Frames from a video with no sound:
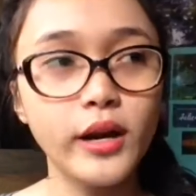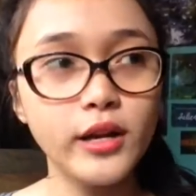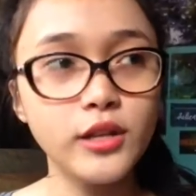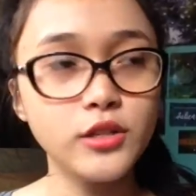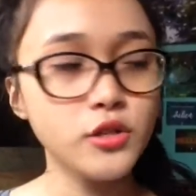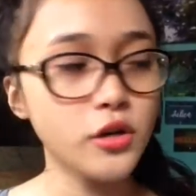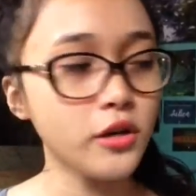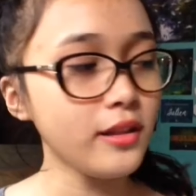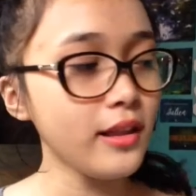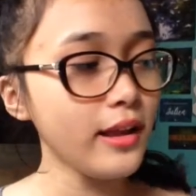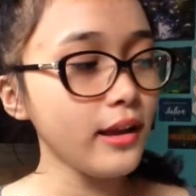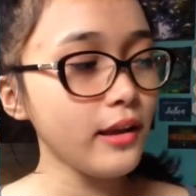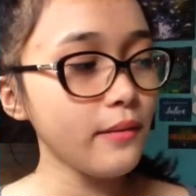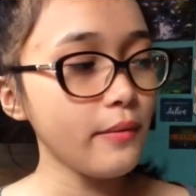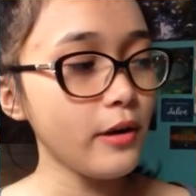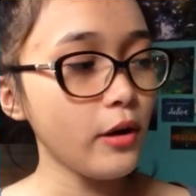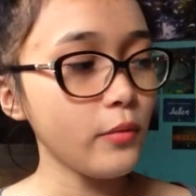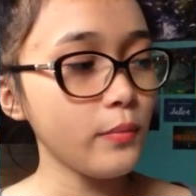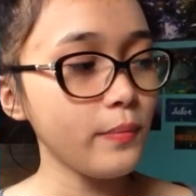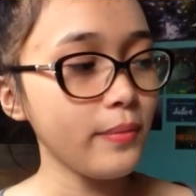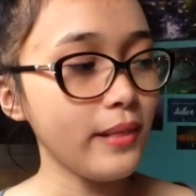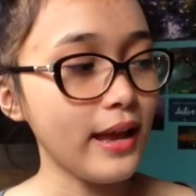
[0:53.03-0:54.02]
I don't like
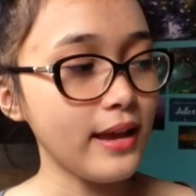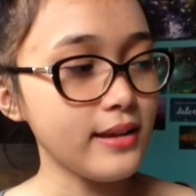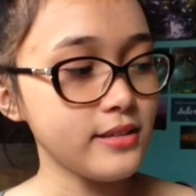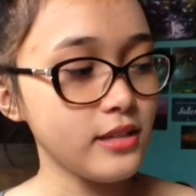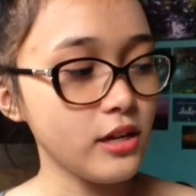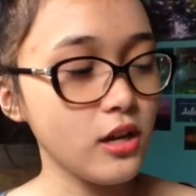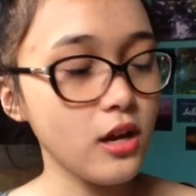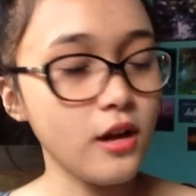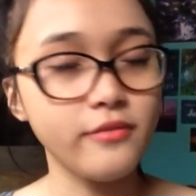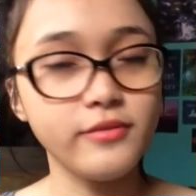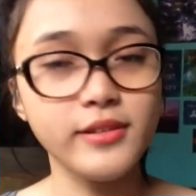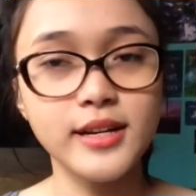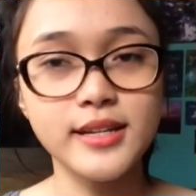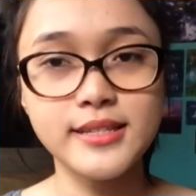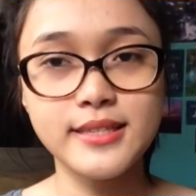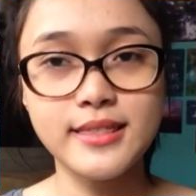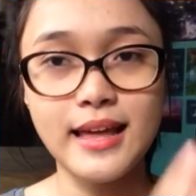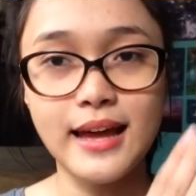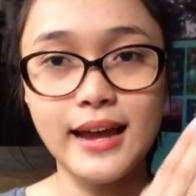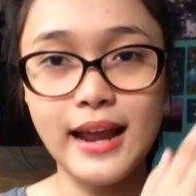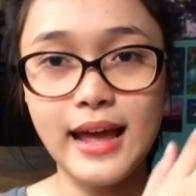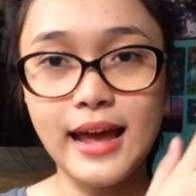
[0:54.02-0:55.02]
about plastic cover is
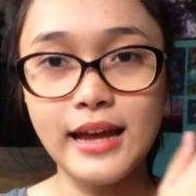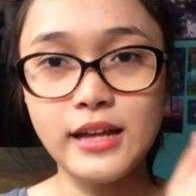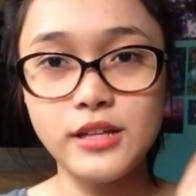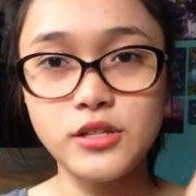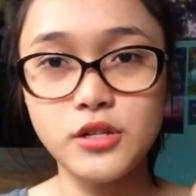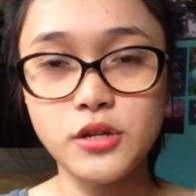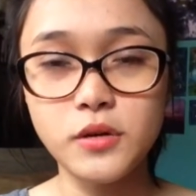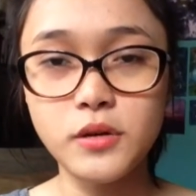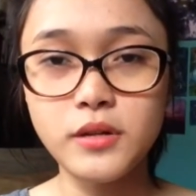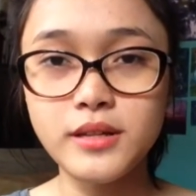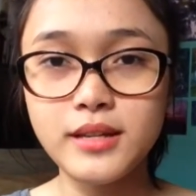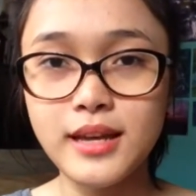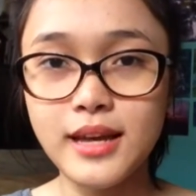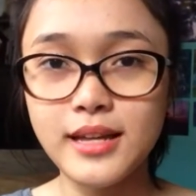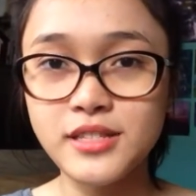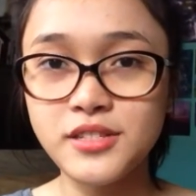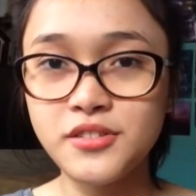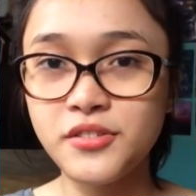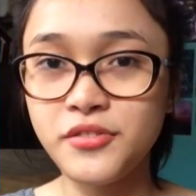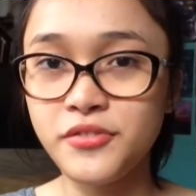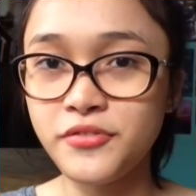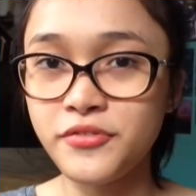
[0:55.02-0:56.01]
that I don't
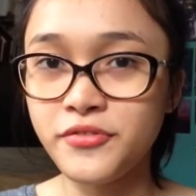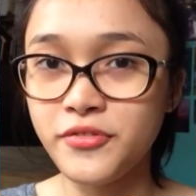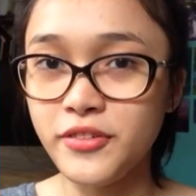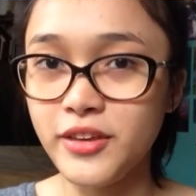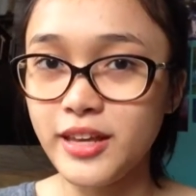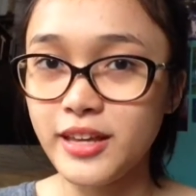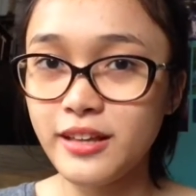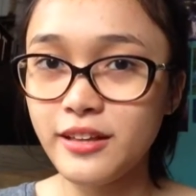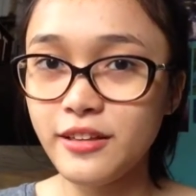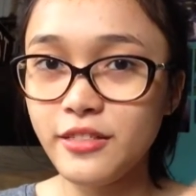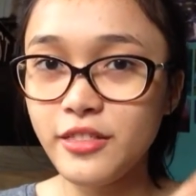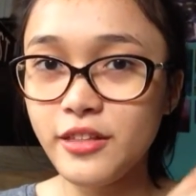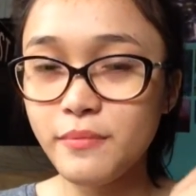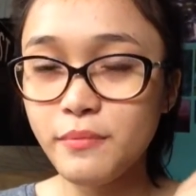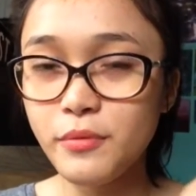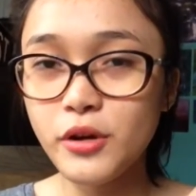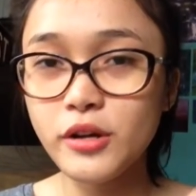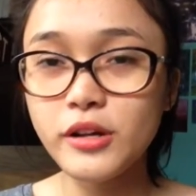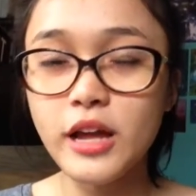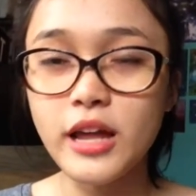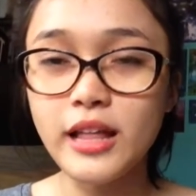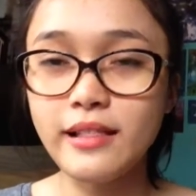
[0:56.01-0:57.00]
get to feel the
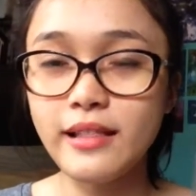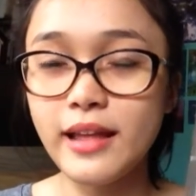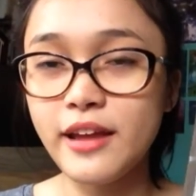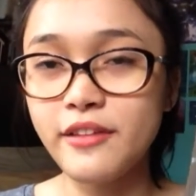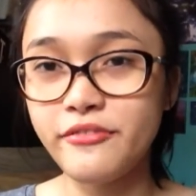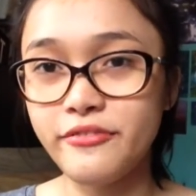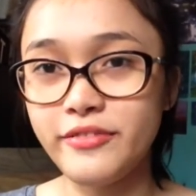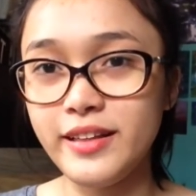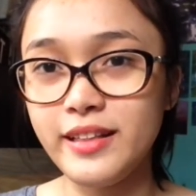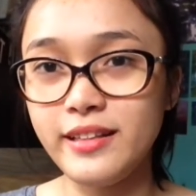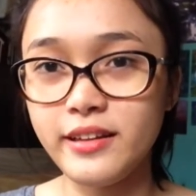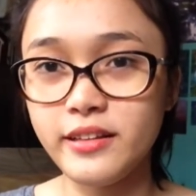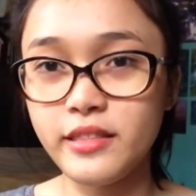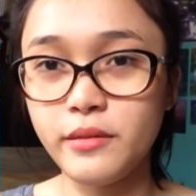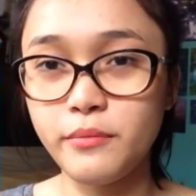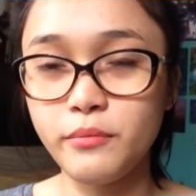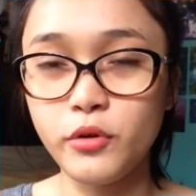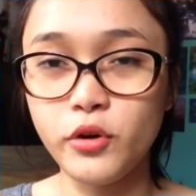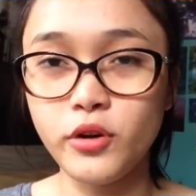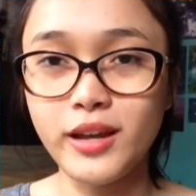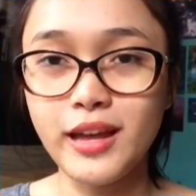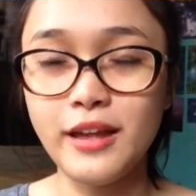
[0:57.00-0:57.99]
book. I like feeling the
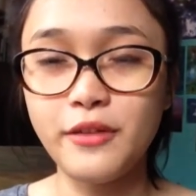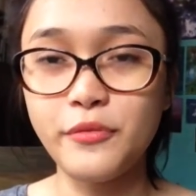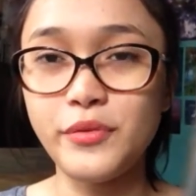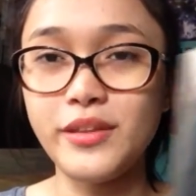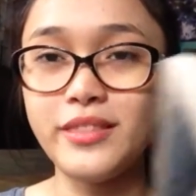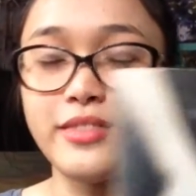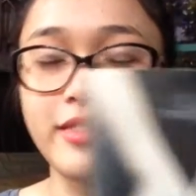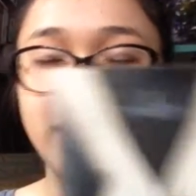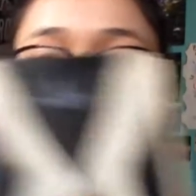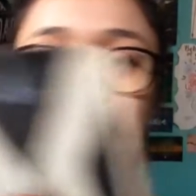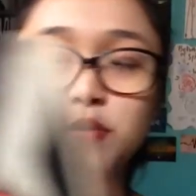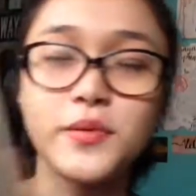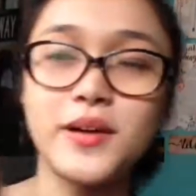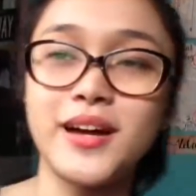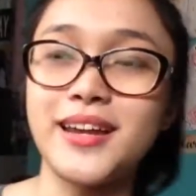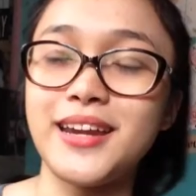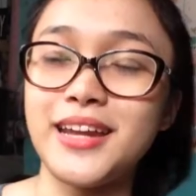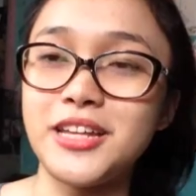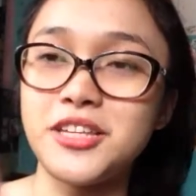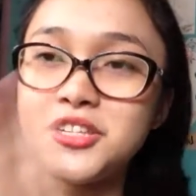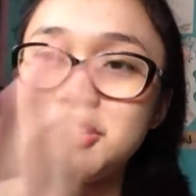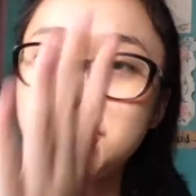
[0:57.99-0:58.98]
book, and with this
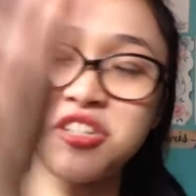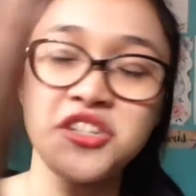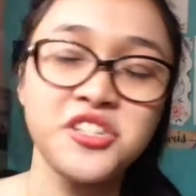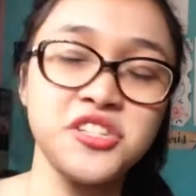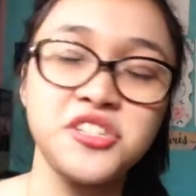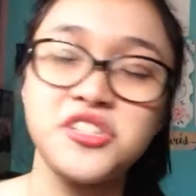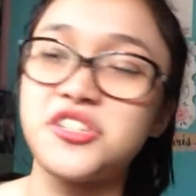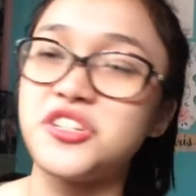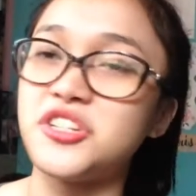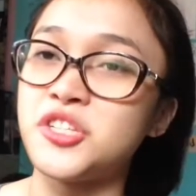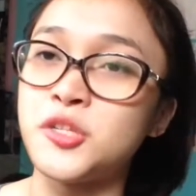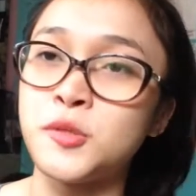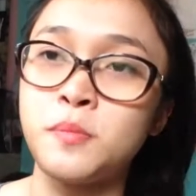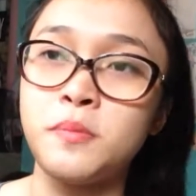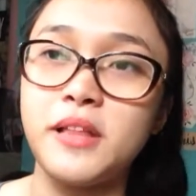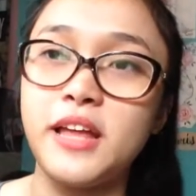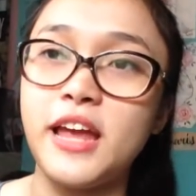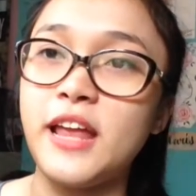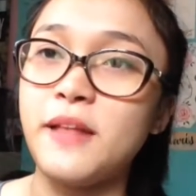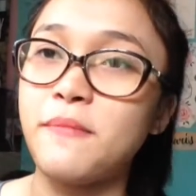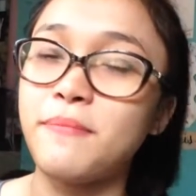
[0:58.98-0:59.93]
one, it's just plain